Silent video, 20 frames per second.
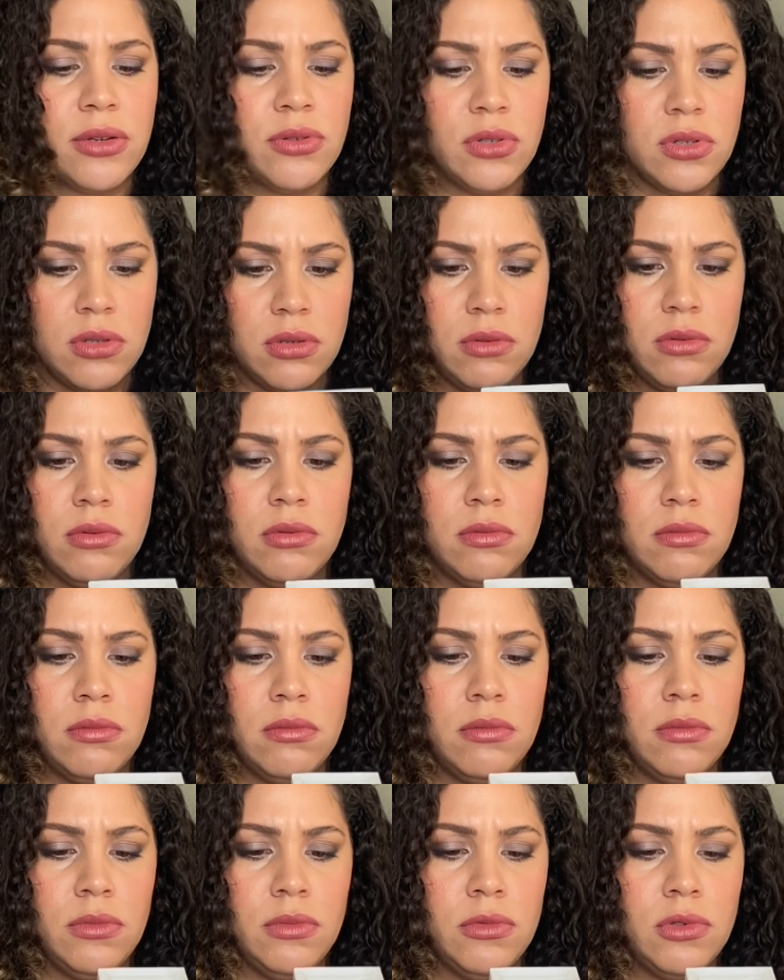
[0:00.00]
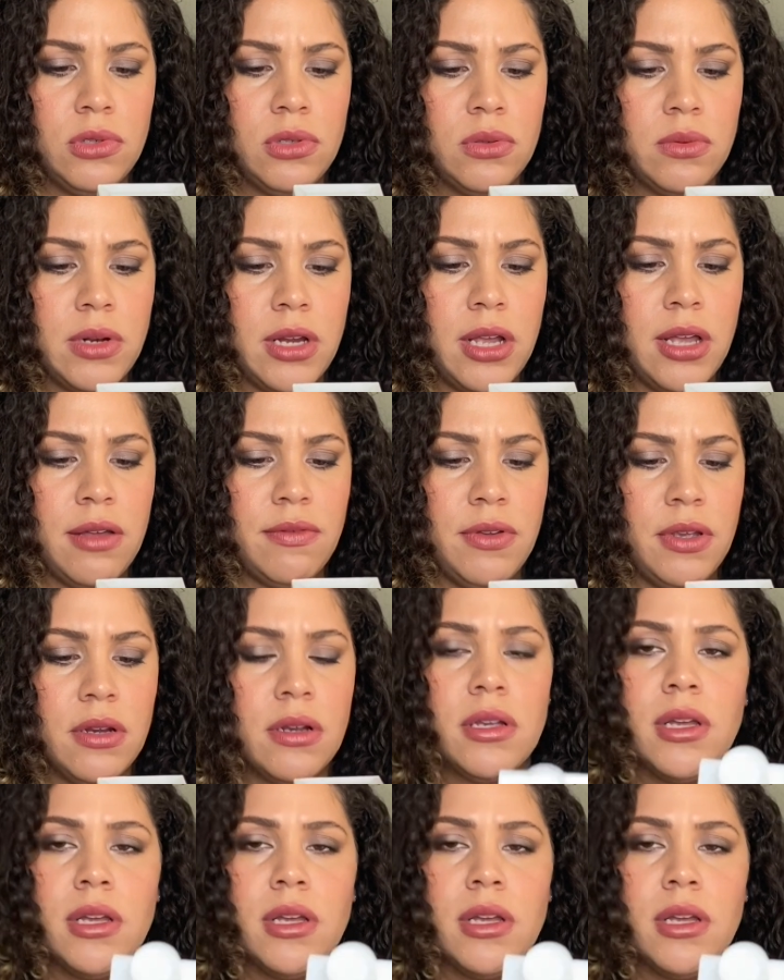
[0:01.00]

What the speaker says: ounce, which is what I have here.